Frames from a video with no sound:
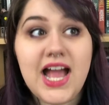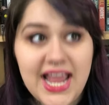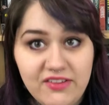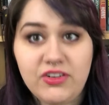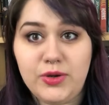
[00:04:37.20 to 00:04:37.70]

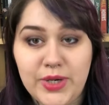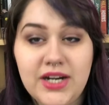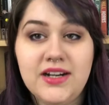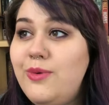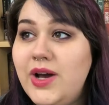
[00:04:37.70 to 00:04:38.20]

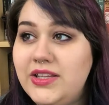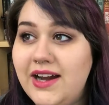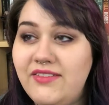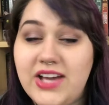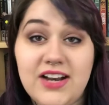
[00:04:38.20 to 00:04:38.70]
Everywhere.
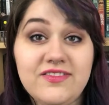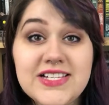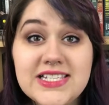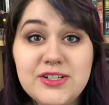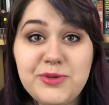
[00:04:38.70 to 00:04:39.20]
Whether I've got a
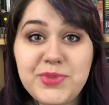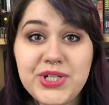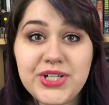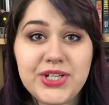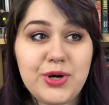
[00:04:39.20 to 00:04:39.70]
physical
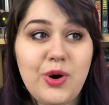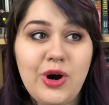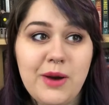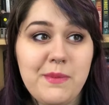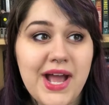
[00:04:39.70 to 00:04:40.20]
book
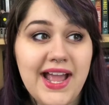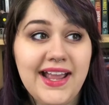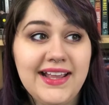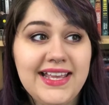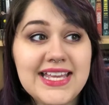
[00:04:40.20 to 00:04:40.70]
or
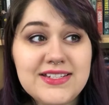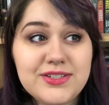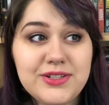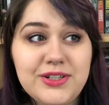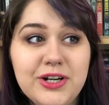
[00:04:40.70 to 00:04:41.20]
my
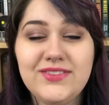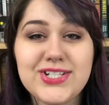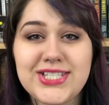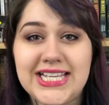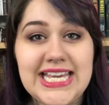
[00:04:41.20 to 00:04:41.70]
Kindle, or even
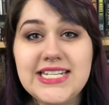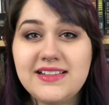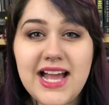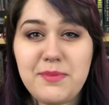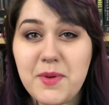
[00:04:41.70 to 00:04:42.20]
just the
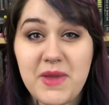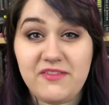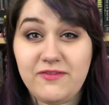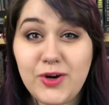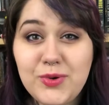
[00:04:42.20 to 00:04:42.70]
Kindle app on my
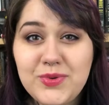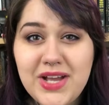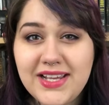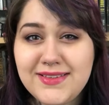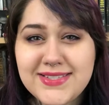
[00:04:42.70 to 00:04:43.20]
phone,
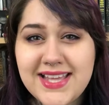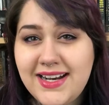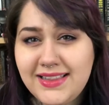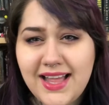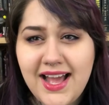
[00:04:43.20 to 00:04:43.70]
I use
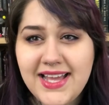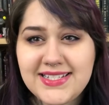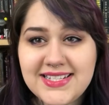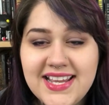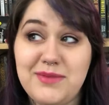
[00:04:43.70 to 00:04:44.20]
that a
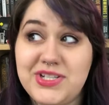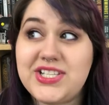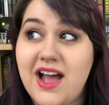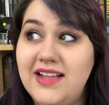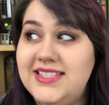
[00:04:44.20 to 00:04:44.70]
lot. I'm
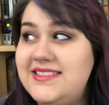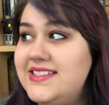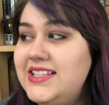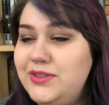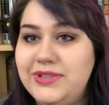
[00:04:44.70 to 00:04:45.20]
just
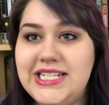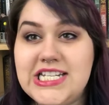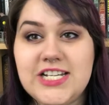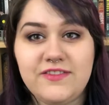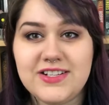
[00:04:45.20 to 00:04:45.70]
constantly
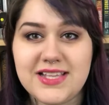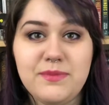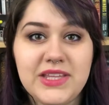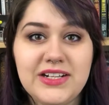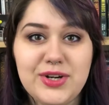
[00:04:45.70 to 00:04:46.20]
reaching for
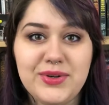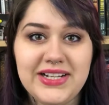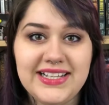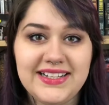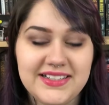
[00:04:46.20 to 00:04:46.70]
something to
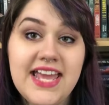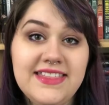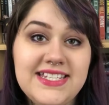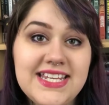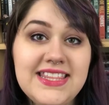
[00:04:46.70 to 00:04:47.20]
read.
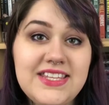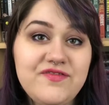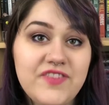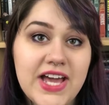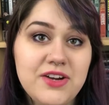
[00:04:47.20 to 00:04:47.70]
And the 10th
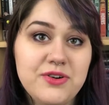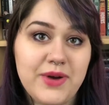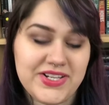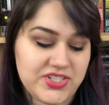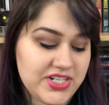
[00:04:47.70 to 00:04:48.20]
and final
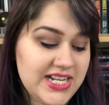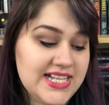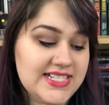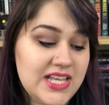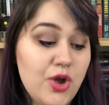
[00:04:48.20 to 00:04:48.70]
question
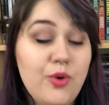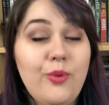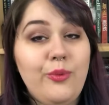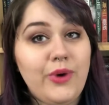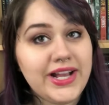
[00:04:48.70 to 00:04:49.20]
is,
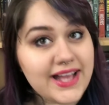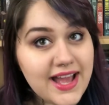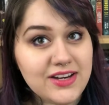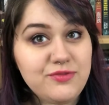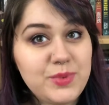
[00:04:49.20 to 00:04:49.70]
what
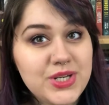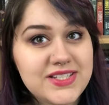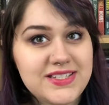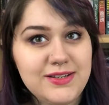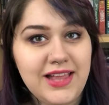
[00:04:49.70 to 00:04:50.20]
kind of
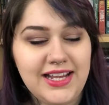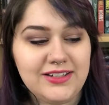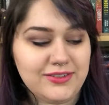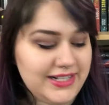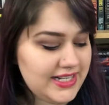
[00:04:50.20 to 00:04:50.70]
books do you like
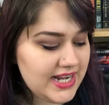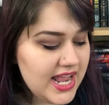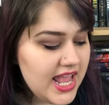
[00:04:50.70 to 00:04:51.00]
to read?